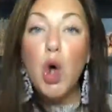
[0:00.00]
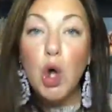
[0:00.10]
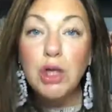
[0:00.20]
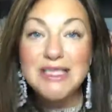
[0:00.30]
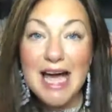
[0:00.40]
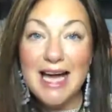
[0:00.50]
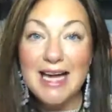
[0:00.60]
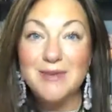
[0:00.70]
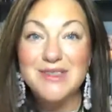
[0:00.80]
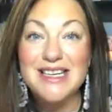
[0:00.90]
all
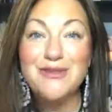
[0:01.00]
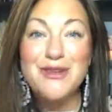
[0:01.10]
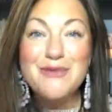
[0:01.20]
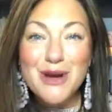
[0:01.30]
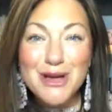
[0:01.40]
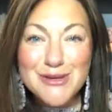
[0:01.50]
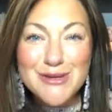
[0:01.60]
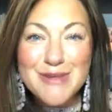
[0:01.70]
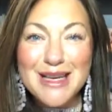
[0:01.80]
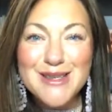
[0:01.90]
times. And if you
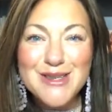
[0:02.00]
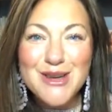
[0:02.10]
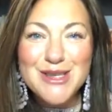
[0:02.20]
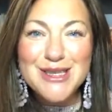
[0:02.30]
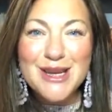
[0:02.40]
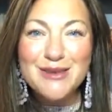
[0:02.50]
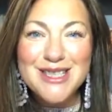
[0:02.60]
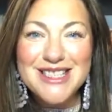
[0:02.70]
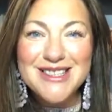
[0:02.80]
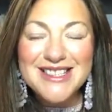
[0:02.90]
worked with me in Source
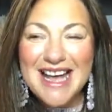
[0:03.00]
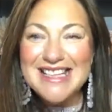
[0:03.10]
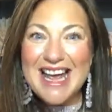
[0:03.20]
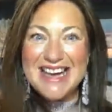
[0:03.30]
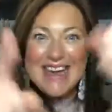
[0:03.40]
Yourself to Success,